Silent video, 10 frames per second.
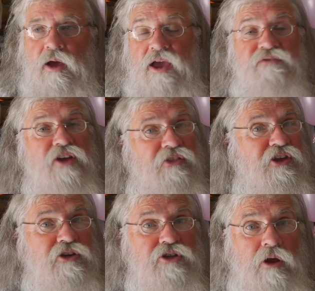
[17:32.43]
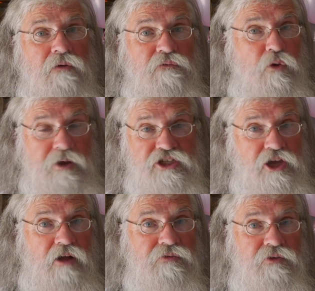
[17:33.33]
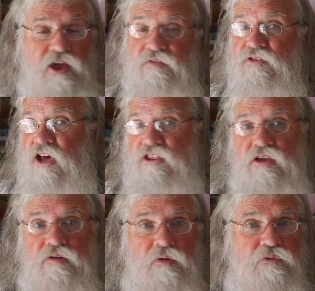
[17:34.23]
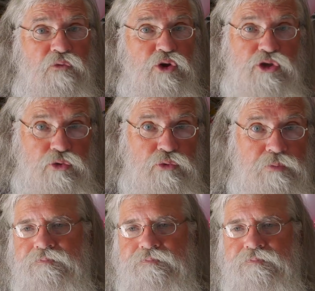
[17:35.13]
I have nothing for myself. I have nothing for you.